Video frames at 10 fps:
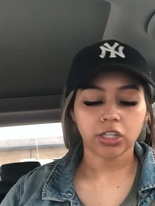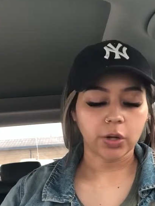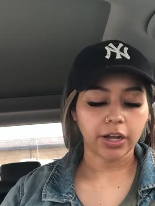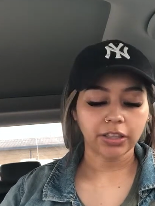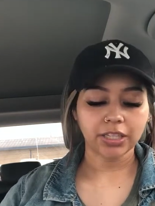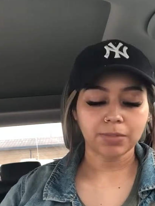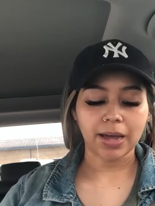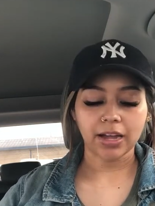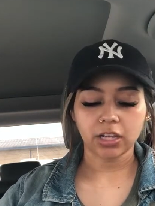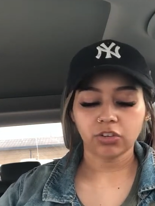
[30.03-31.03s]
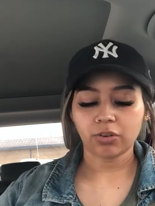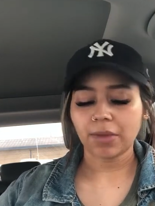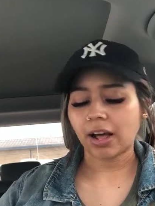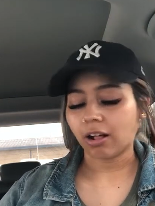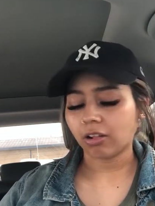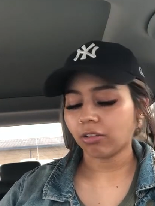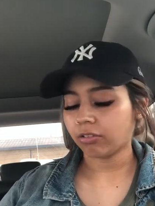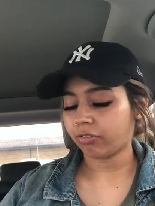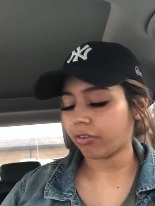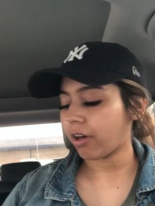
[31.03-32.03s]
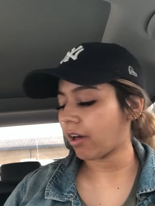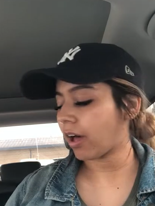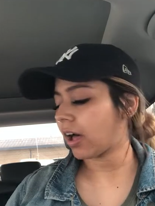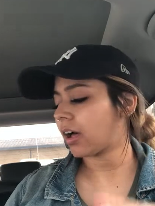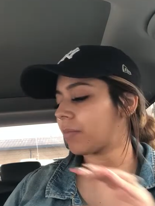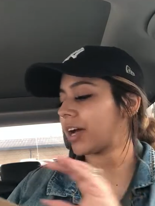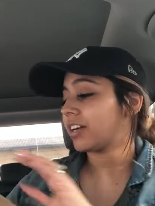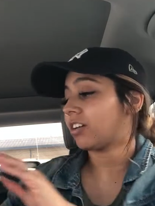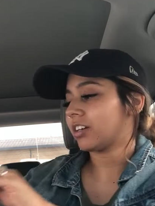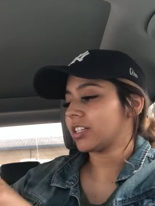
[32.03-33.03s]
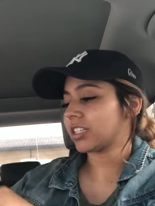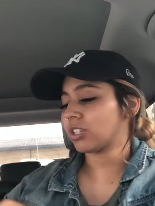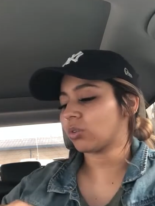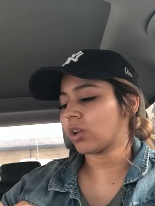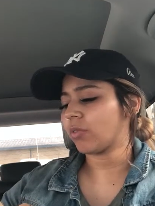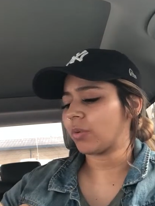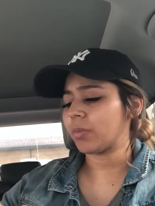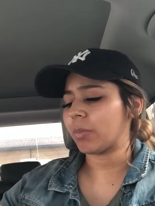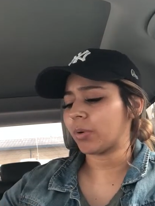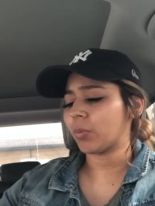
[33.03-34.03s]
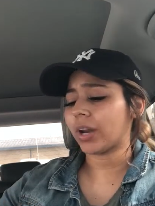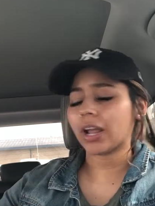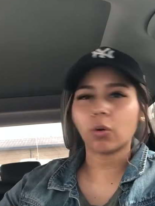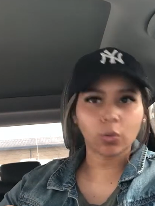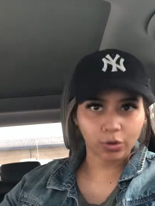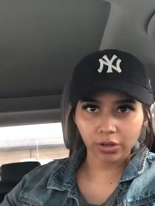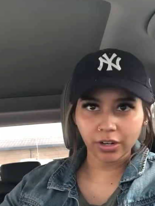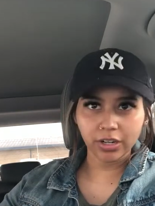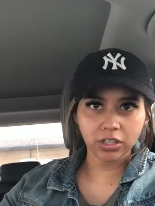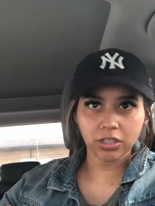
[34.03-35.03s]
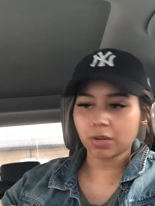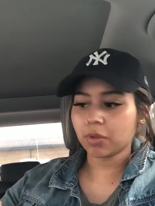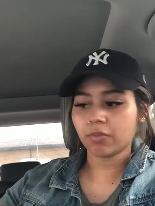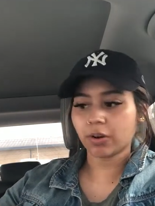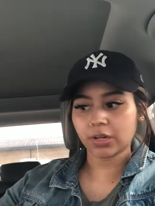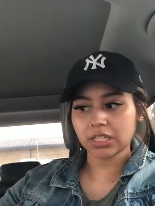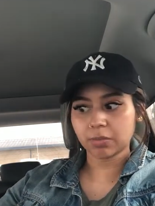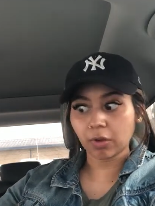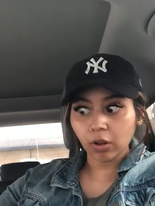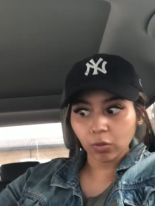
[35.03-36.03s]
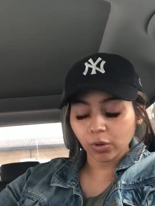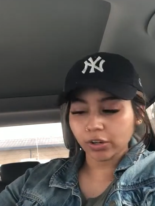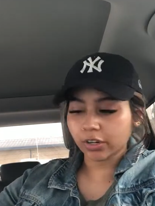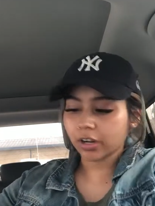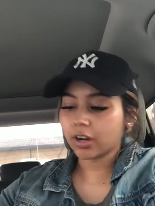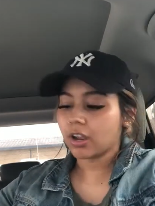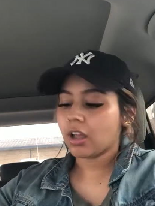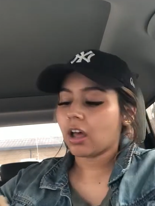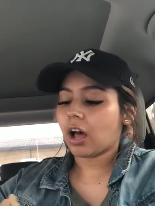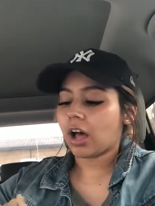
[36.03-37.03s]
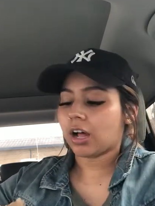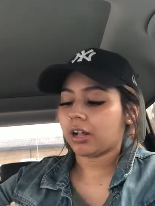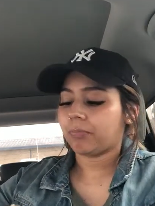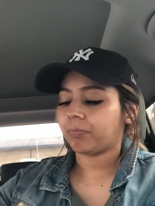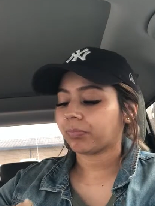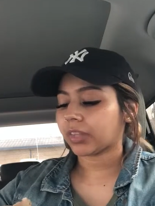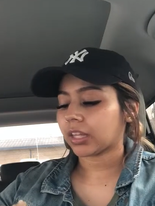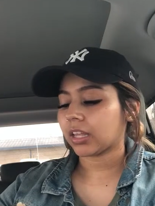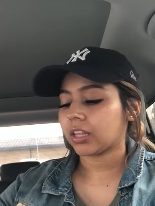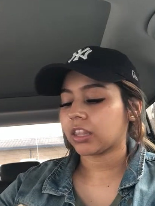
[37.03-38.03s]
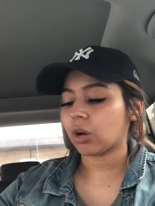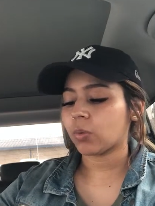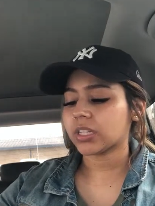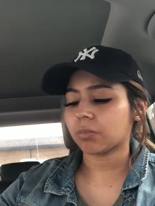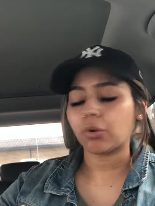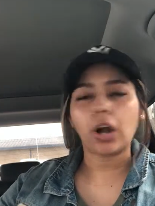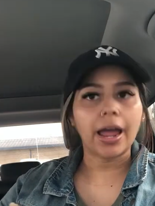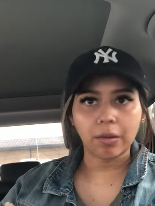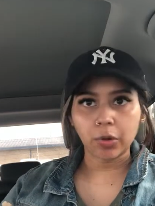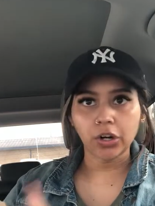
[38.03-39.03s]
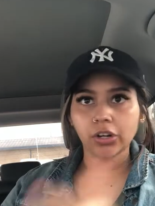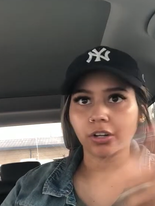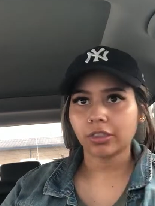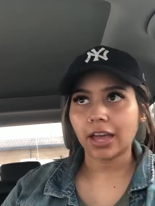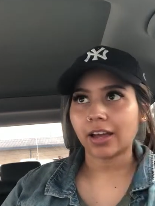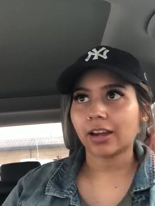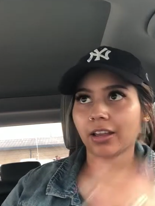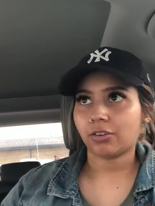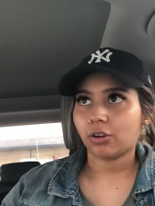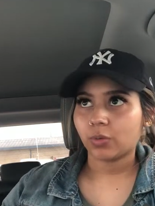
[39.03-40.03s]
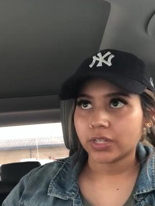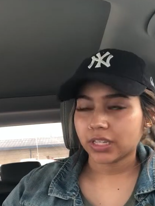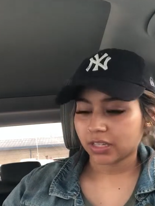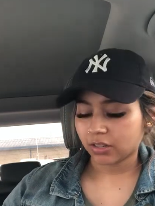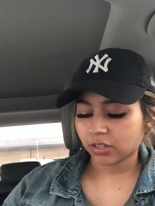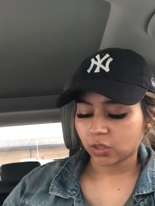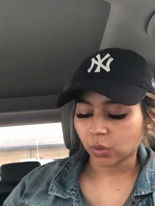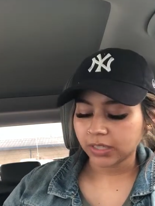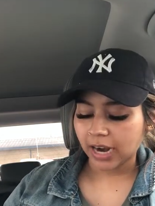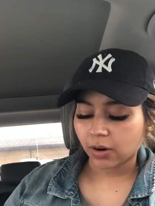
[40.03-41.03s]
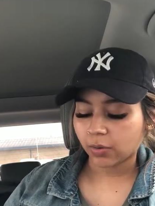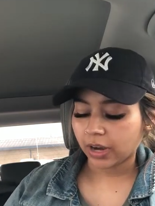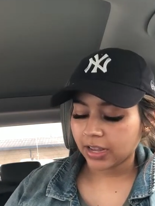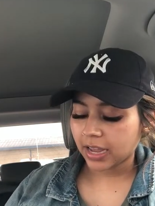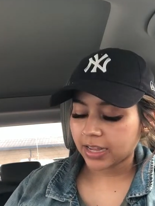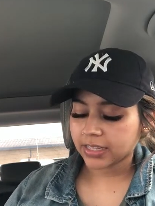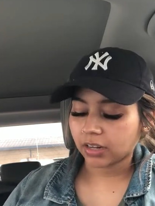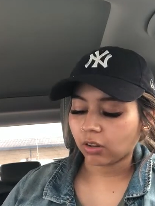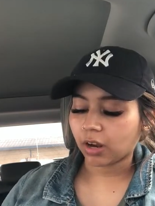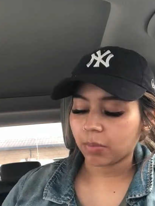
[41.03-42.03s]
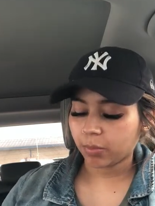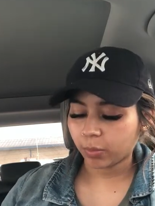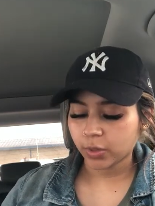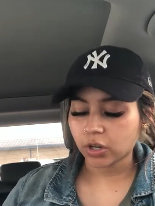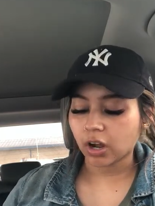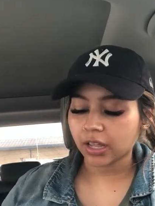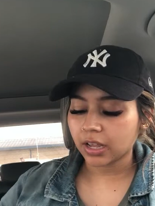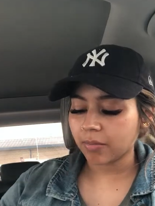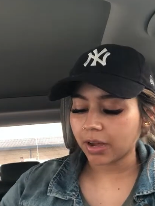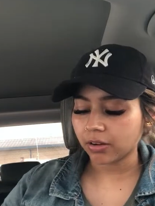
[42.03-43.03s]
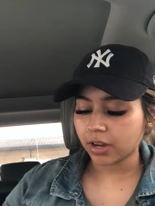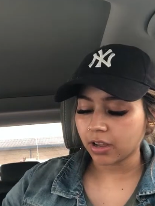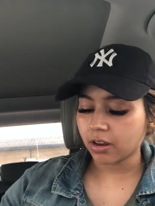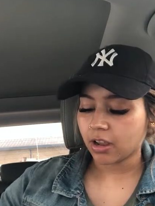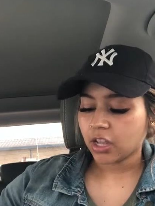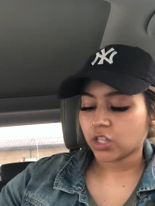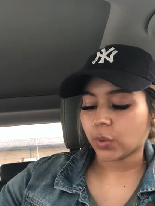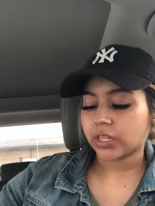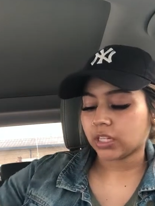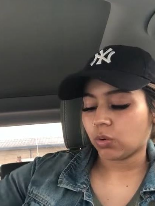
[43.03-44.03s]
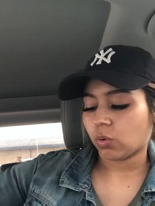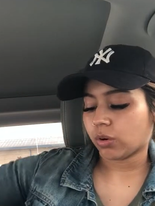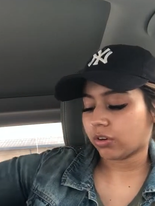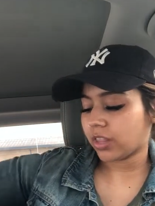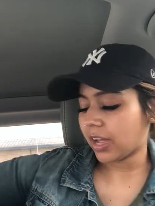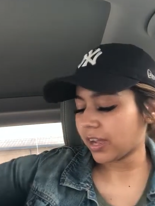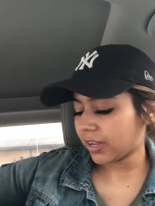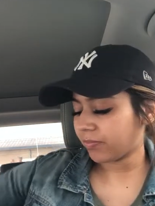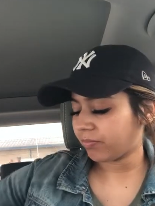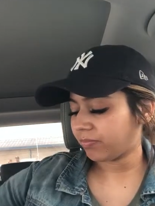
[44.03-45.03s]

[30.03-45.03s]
So I got this package from e.l.f. Um, I honestly don't even remember what I ordered. It's going to be a very small order. Um, there was a primer that, I don't know, was sold out, I guess, and a lot of people were talking about it. So I did order that.